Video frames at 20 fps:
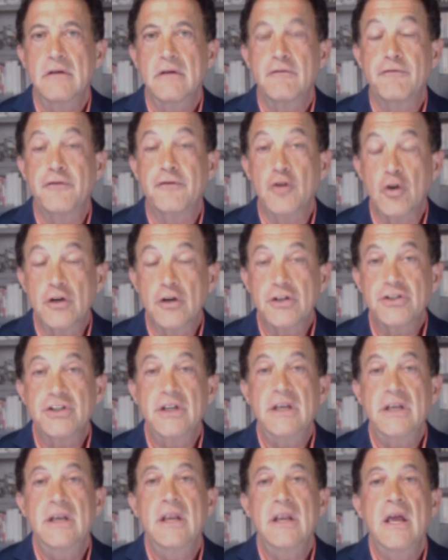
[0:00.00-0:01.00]

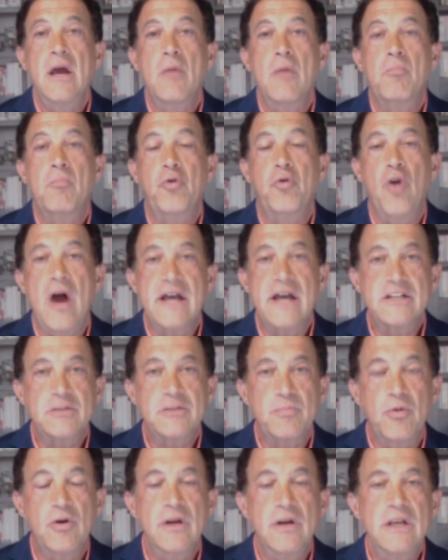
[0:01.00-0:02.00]
flourishing,
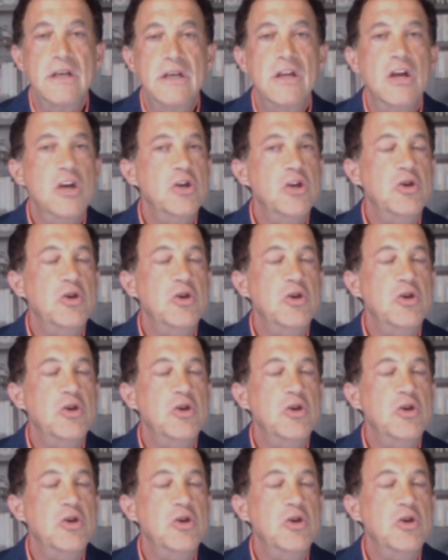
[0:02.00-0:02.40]
prospering,